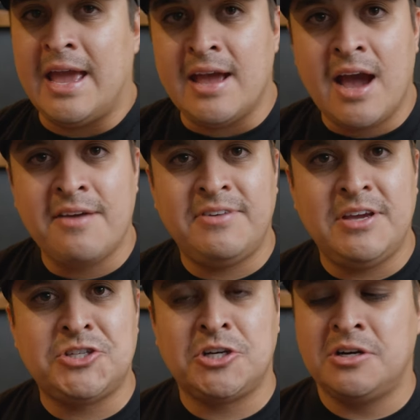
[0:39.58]
AI
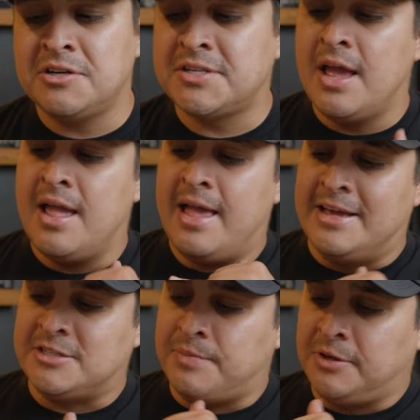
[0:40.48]
features,
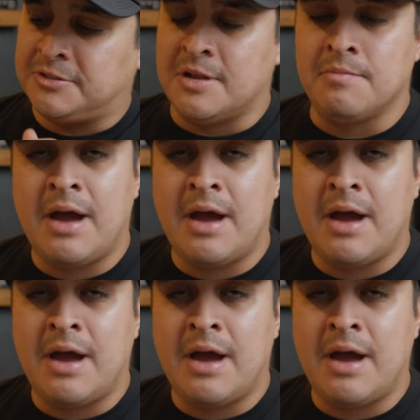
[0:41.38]
has a built-in